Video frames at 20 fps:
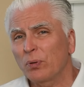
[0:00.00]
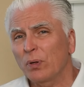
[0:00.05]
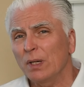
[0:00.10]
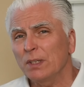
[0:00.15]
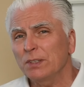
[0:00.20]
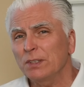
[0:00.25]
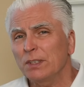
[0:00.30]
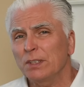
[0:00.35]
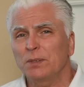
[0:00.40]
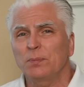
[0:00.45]

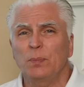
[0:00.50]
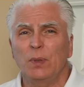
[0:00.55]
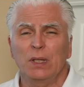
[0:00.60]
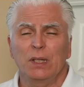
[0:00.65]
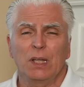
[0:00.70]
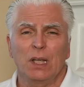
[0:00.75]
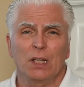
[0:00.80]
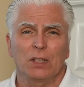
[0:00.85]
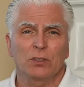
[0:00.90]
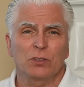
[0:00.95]
prices
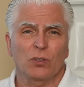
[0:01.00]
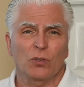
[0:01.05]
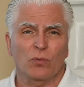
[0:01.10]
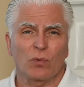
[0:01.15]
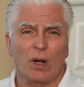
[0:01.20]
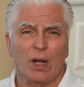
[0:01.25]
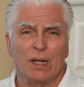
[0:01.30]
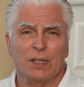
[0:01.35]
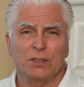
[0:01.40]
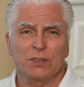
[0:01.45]
began to
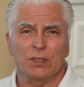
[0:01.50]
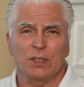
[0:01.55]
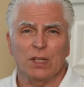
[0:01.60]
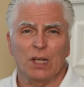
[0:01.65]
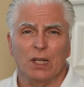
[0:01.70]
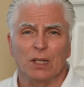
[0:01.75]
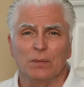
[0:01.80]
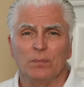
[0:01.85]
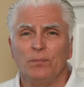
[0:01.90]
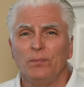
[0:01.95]
rise
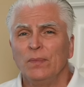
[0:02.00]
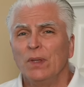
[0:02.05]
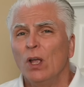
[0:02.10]
again.